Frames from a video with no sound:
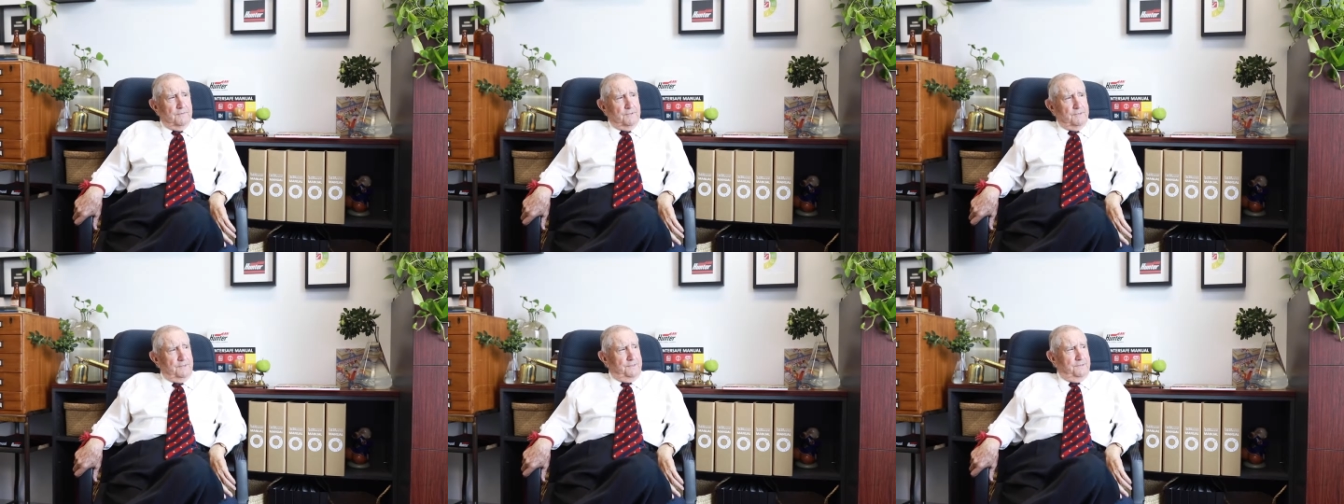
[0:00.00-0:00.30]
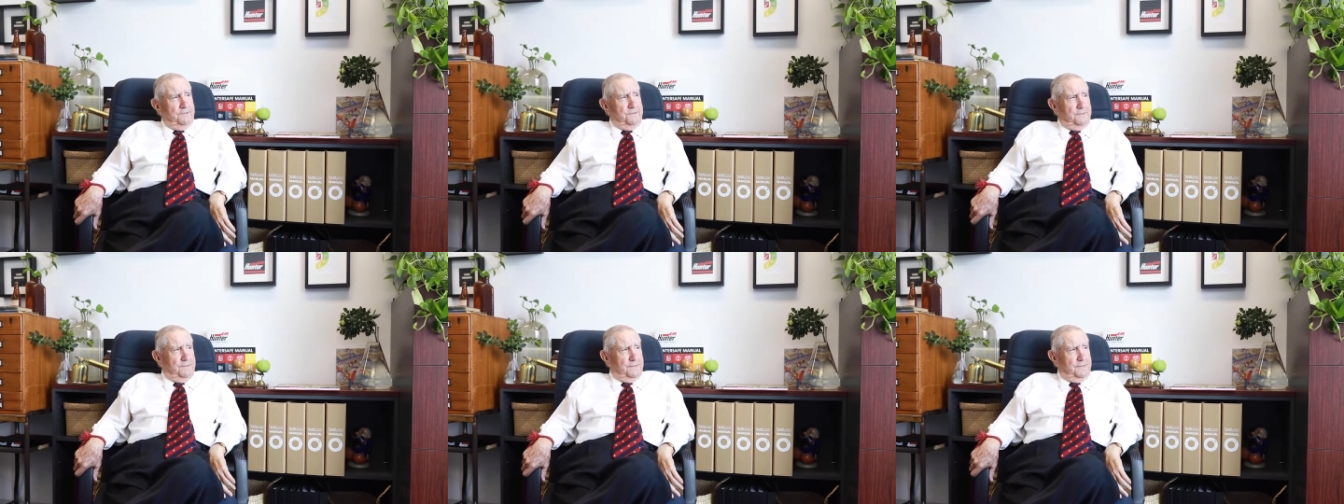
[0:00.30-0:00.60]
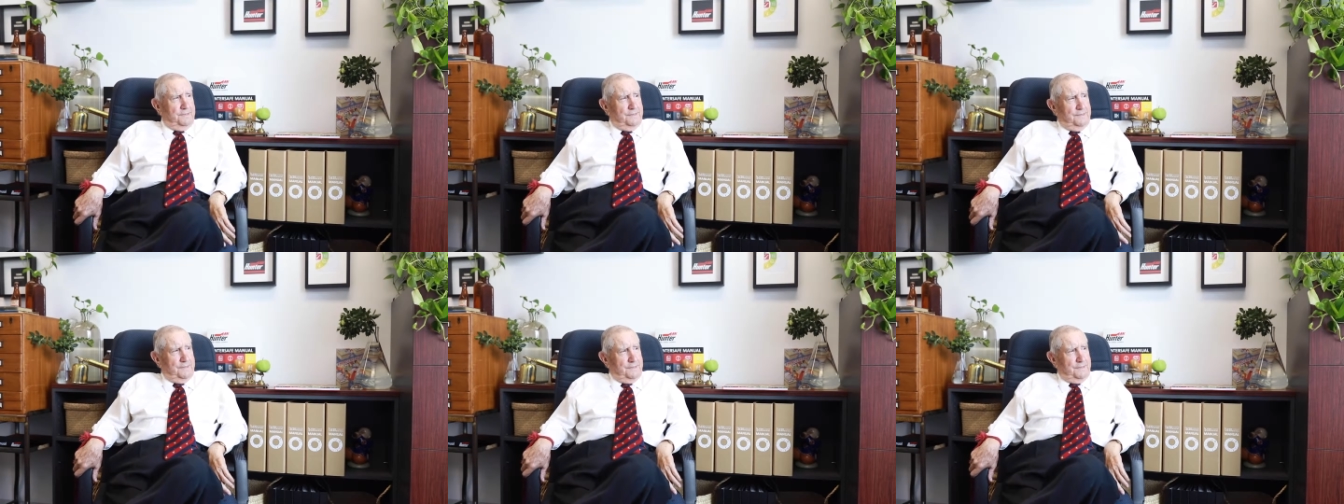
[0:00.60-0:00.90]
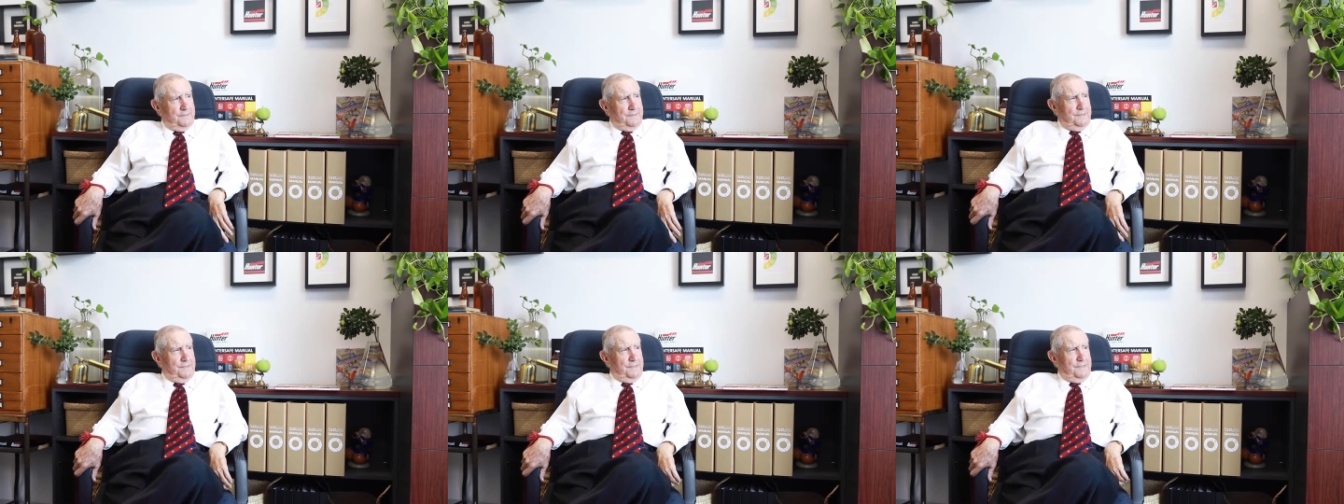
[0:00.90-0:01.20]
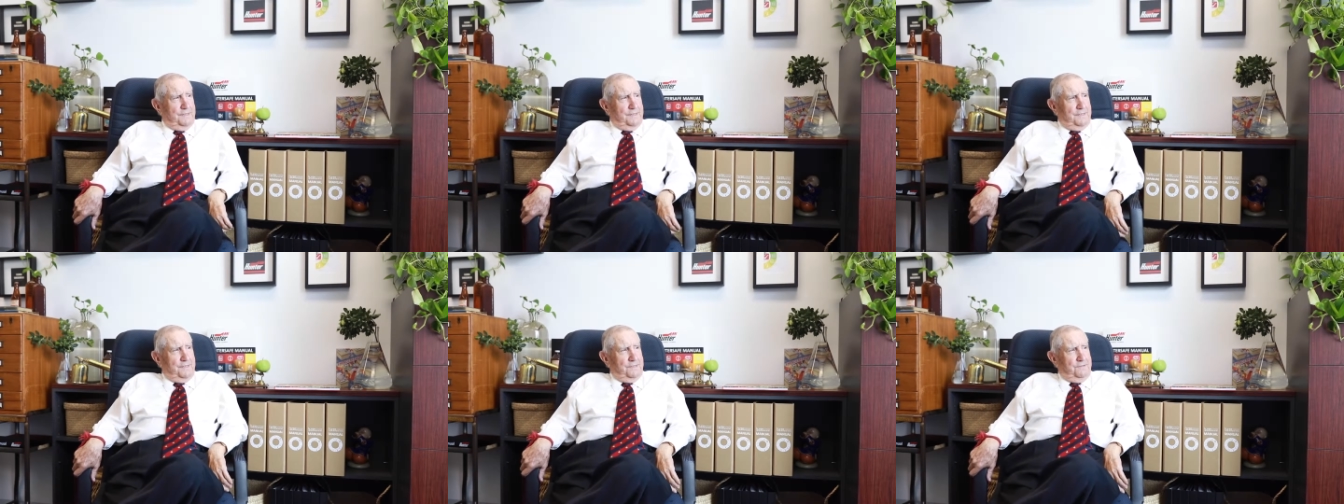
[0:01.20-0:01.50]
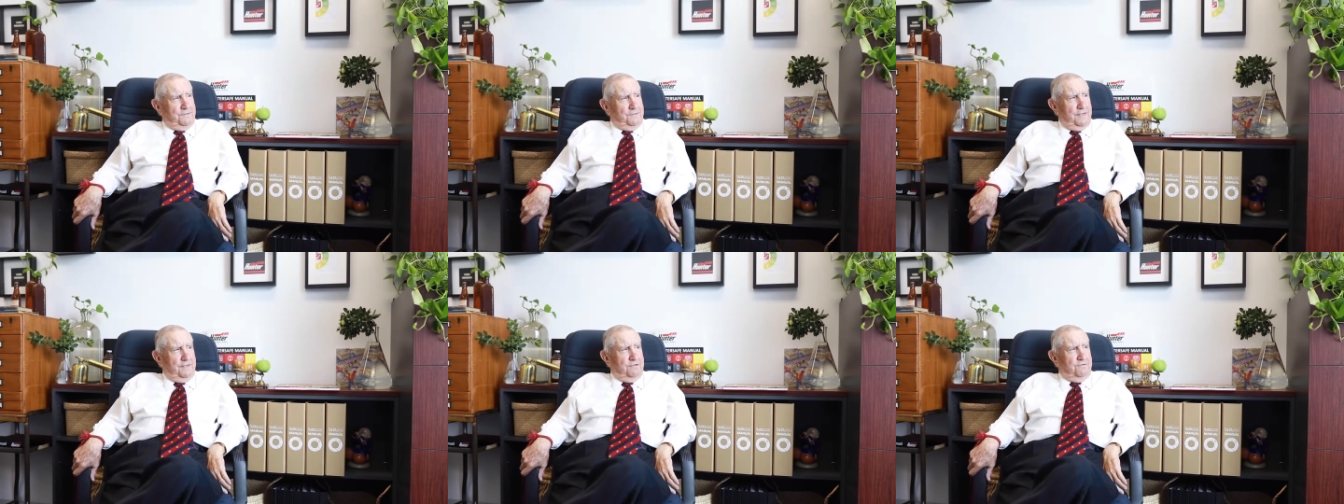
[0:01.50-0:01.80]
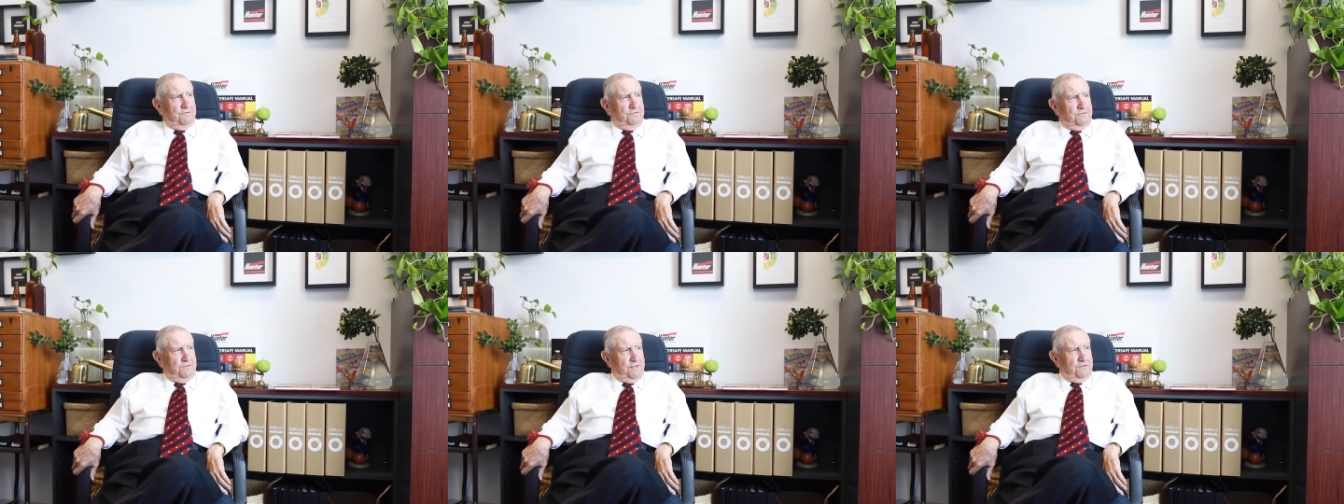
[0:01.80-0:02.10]
And uh, that's
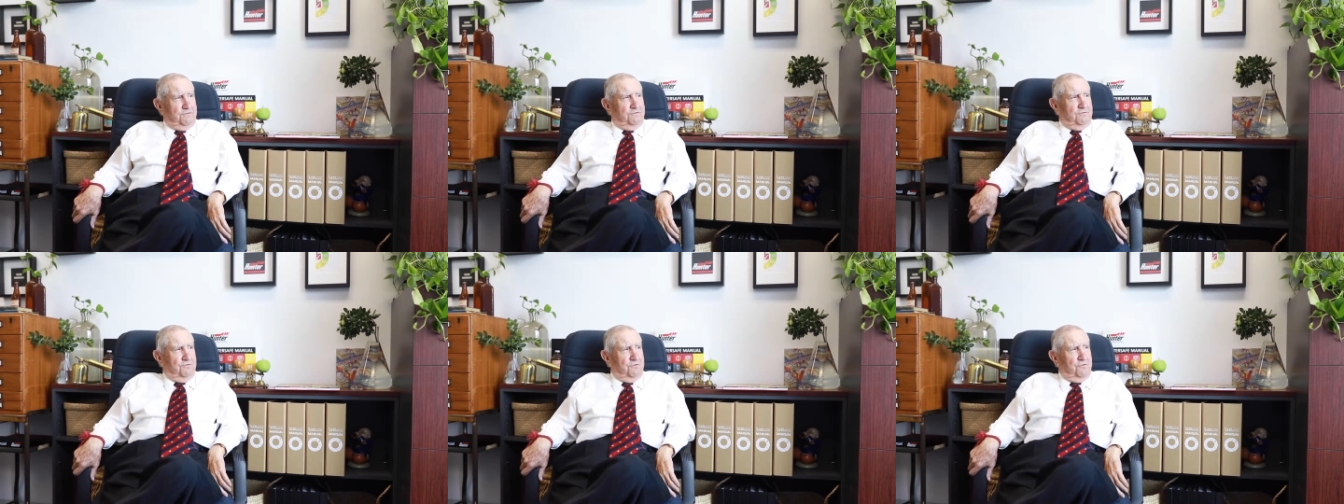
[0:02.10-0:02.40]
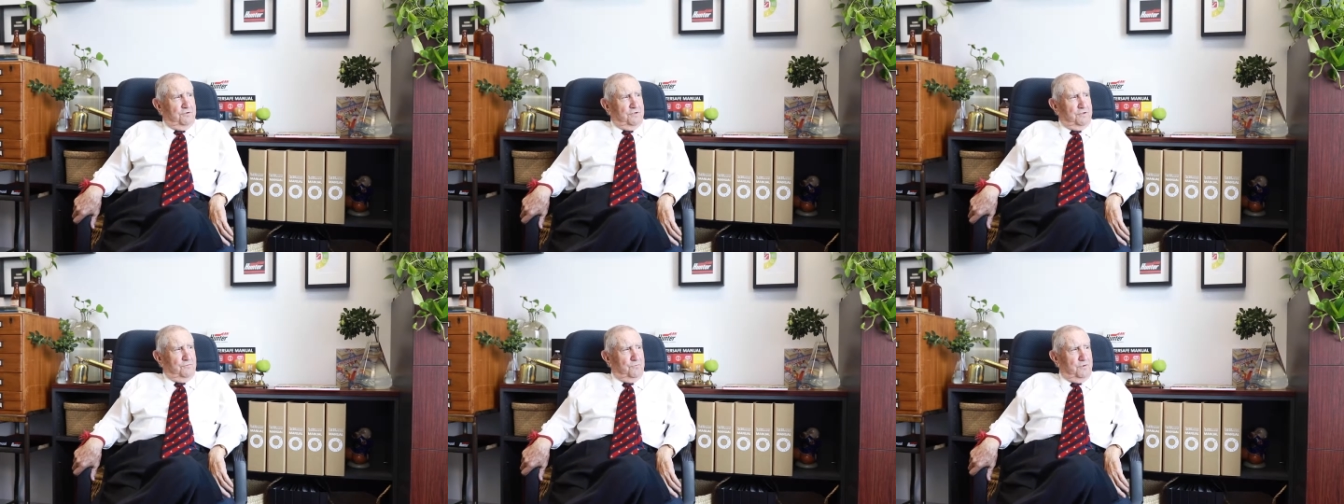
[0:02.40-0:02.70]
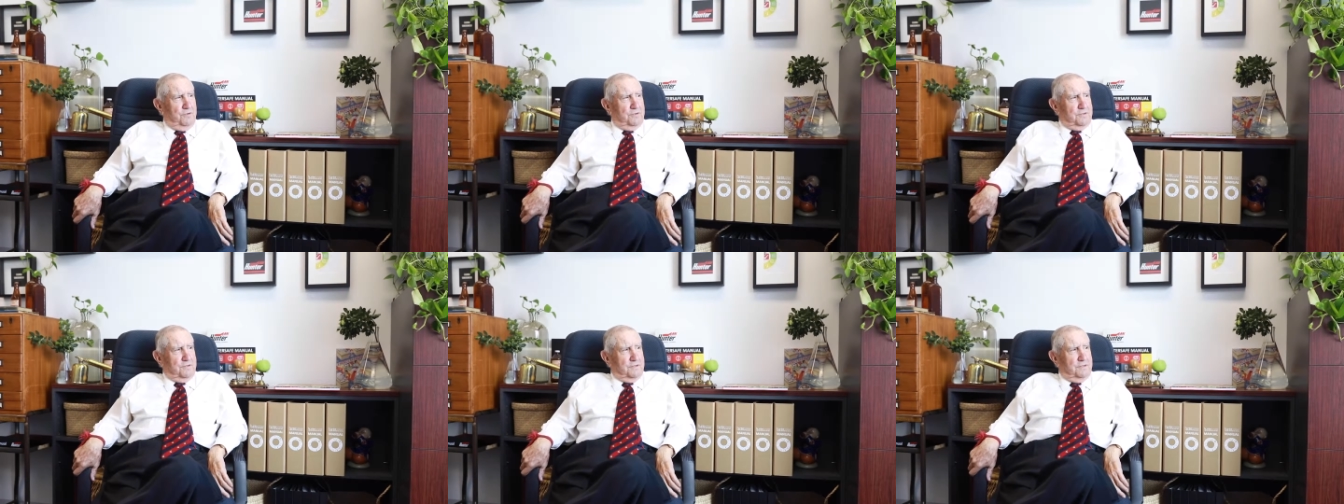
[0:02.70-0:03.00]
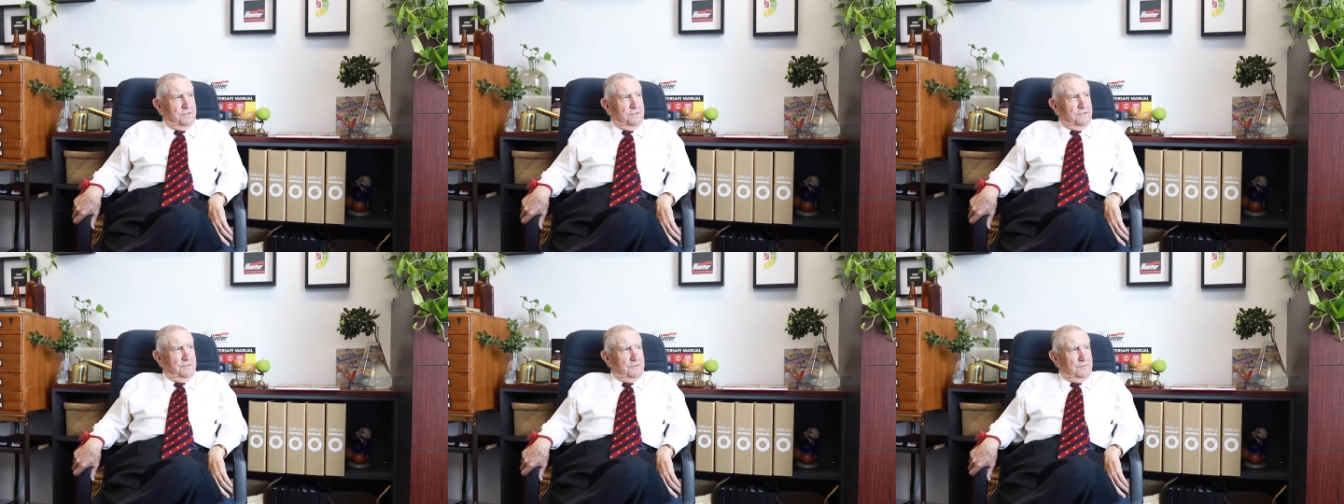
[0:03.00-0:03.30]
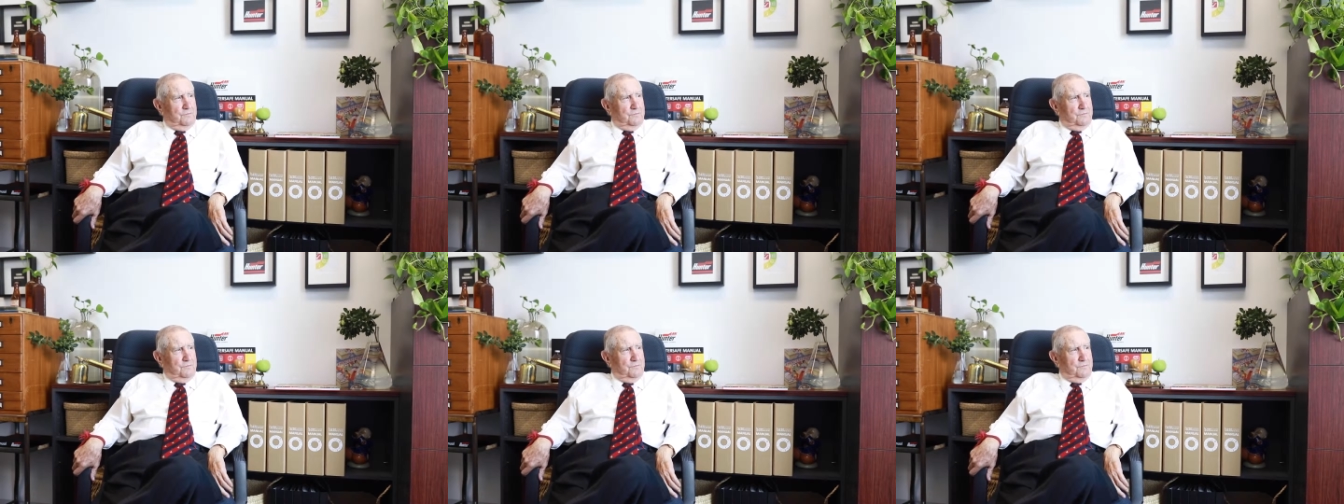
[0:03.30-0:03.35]
that's sort of what the,